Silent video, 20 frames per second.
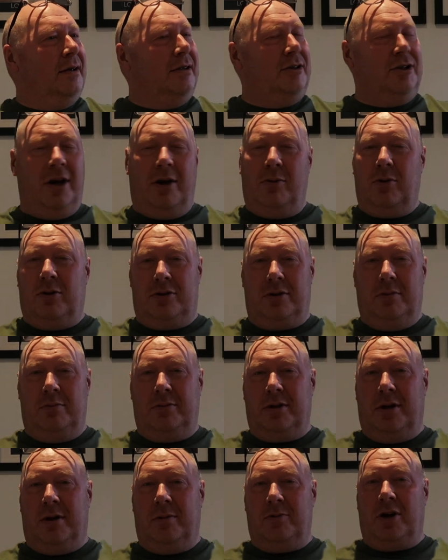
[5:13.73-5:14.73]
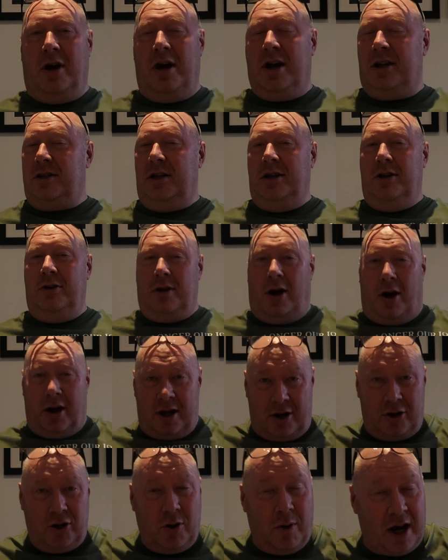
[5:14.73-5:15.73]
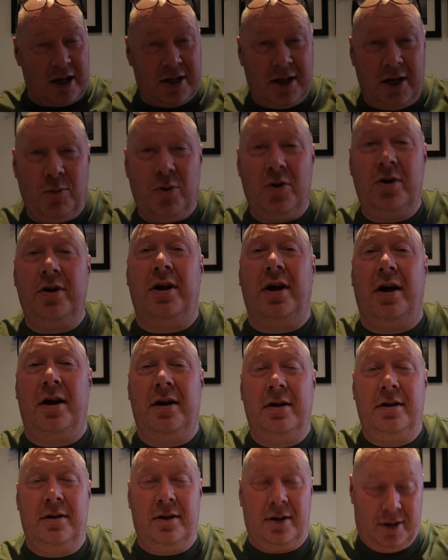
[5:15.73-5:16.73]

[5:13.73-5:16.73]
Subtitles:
Do you know what, sometimes I do actually wonder